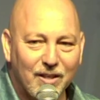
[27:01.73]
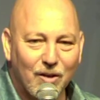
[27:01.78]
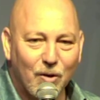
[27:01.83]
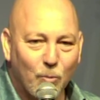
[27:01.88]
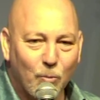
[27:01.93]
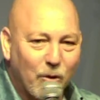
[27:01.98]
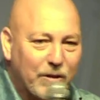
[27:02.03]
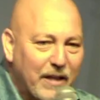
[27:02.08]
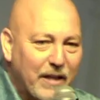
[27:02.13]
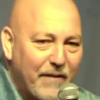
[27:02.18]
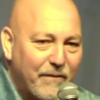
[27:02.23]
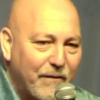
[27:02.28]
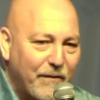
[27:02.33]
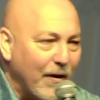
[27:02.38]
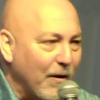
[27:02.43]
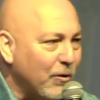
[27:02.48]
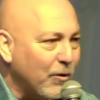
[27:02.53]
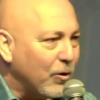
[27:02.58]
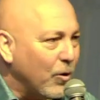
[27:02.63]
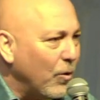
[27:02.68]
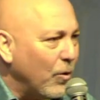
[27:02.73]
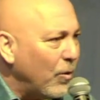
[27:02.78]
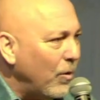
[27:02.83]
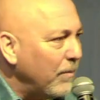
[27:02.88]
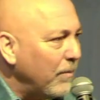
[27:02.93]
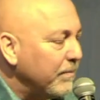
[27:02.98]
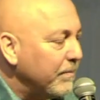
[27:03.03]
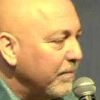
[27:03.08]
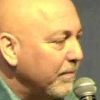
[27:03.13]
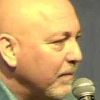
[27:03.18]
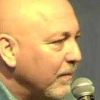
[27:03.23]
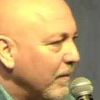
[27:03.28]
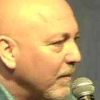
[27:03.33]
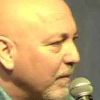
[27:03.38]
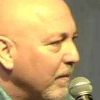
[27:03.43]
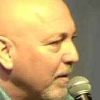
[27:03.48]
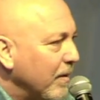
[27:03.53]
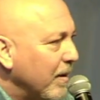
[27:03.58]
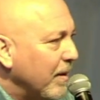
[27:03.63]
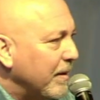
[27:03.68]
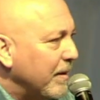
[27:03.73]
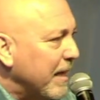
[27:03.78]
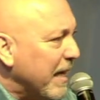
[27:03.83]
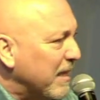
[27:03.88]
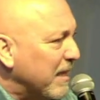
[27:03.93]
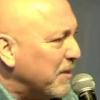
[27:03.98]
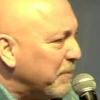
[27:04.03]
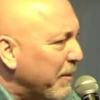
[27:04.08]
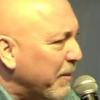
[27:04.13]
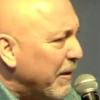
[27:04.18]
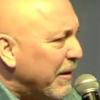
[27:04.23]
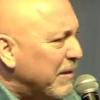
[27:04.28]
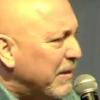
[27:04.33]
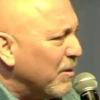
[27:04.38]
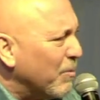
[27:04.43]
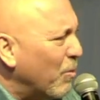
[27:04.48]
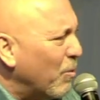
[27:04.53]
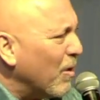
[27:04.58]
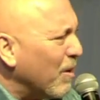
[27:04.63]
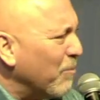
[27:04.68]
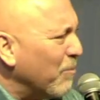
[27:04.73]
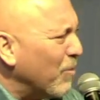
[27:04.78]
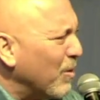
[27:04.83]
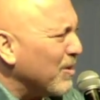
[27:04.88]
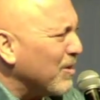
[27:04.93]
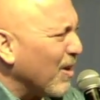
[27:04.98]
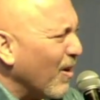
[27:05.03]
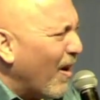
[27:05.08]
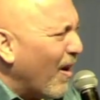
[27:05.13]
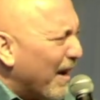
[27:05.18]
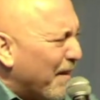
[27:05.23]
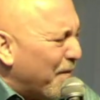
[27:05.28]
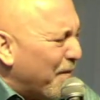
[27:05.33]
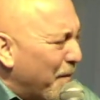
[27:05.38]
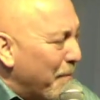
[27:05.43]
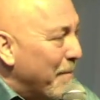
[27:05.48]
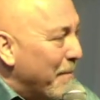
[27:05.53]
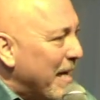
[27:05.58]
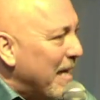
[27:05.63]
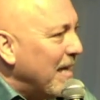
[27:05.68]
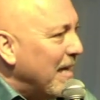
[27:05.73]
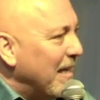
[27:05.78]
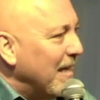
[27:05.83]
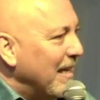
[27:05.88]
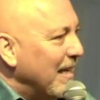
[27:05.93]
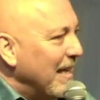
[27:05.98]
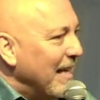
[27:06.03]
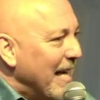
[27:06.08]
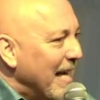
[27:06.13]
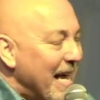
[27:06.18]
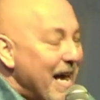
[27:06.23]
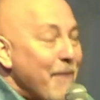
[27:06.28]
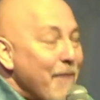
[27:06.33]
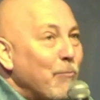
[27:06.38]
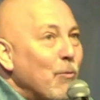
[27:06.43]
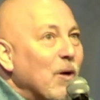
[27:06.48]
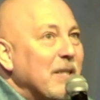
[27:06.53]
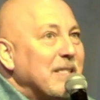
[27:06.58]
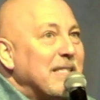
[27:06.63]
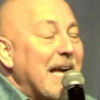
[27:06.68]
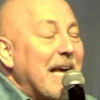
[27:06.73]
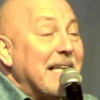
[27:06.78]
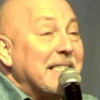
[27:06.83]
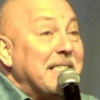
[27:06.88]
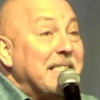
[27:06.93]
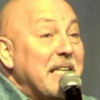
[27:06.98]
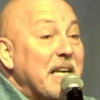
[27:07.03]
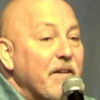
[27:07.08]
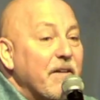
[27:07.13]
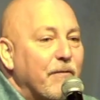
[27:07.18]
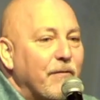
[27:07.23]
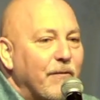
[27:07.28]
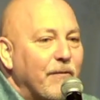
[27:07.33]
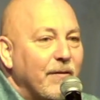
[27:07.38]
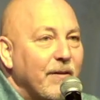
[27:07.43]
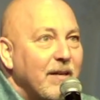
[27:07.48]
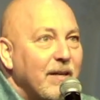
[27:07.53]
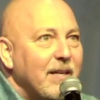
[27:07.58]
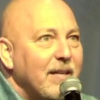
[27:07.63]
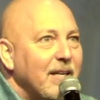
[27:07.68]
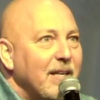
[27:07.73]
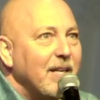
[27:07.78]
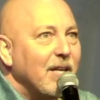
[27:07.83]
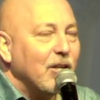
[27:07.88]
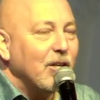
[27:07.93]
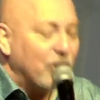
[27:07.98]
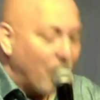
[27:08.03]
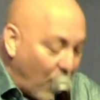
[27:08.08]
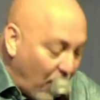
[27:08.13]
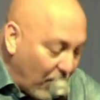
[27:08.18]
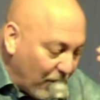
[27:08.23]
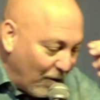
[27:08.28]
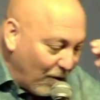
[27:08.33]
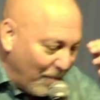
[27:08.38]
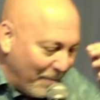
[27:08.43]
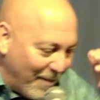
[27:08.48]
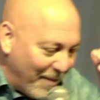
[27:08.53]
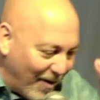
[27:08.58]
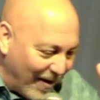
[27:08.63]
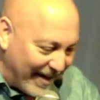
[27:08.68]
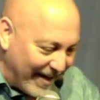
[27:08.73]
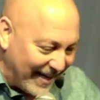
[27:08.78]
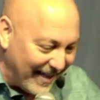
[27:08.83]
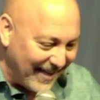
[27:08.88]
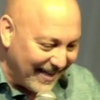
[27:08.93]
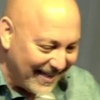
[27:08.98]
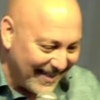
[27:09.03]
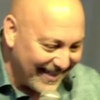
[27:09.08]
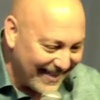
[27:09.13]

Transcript: what that phone call, the experience of what it was like for me, it was as if God Almighty